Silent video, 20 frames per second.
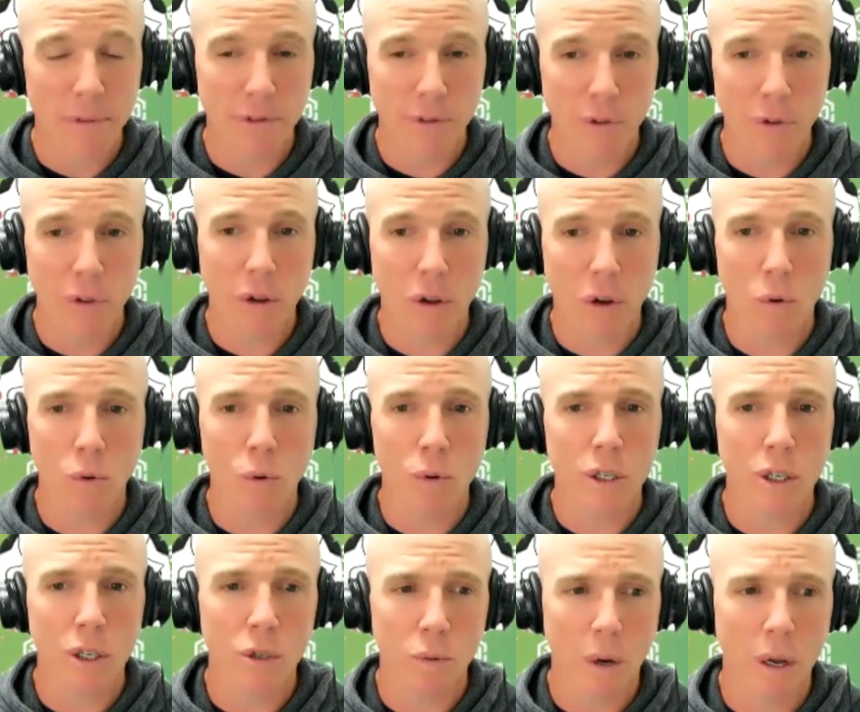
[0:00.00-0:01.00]
for the
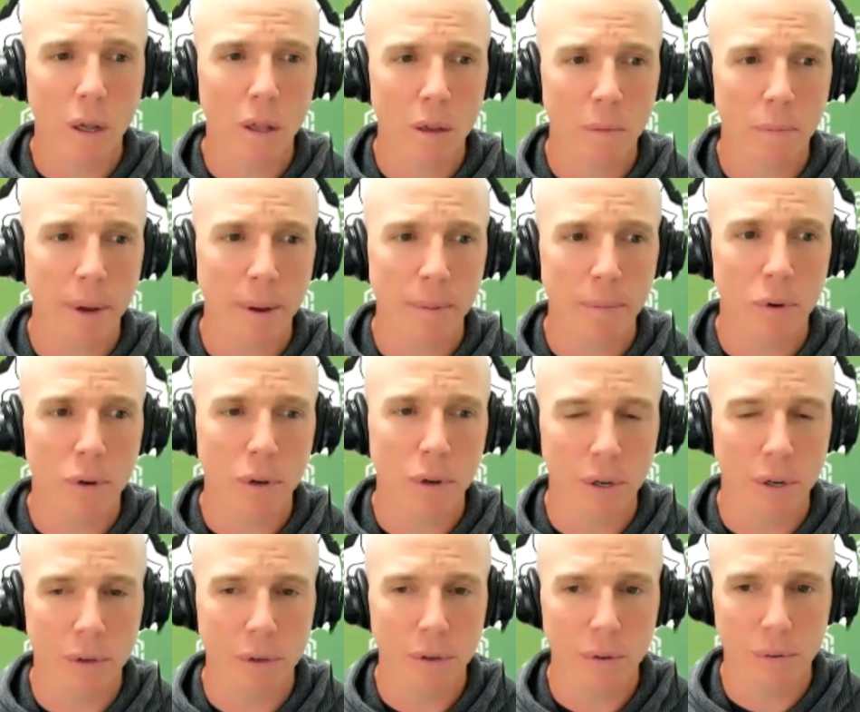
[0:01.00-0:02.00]
course as well, that people
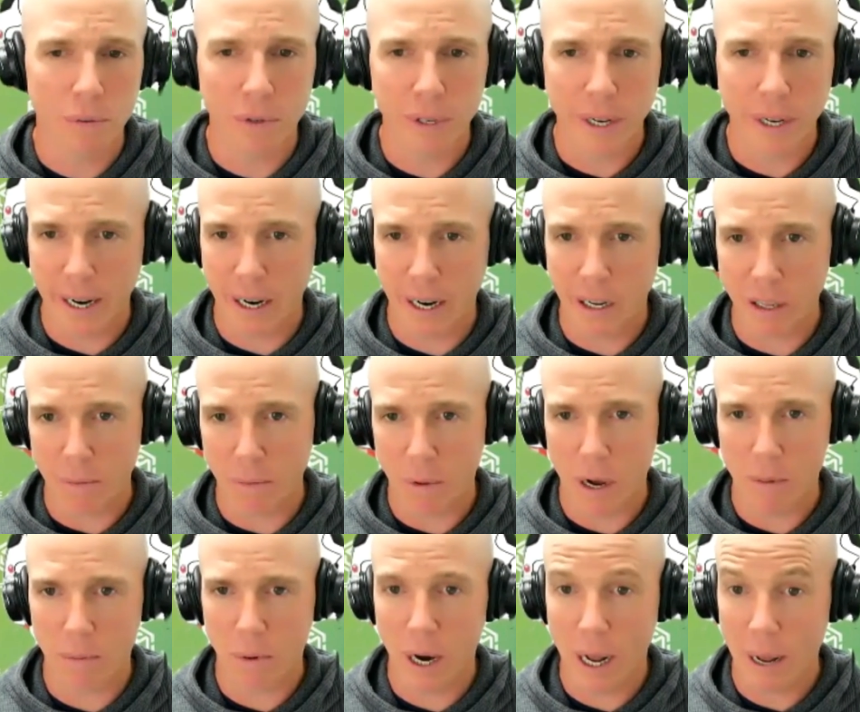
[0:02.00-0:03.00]
can download the
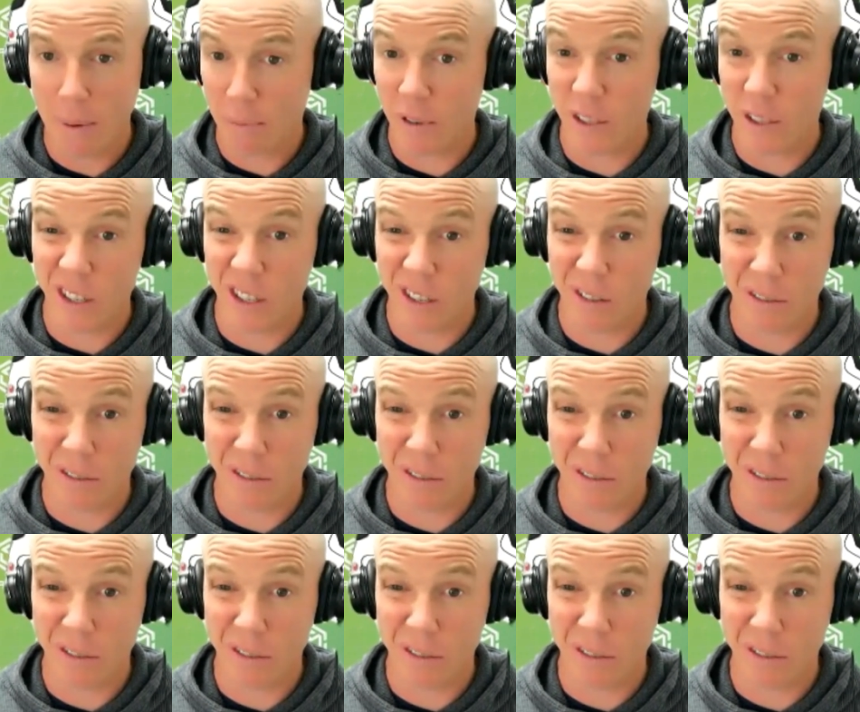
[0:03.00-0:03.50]
mobile app and just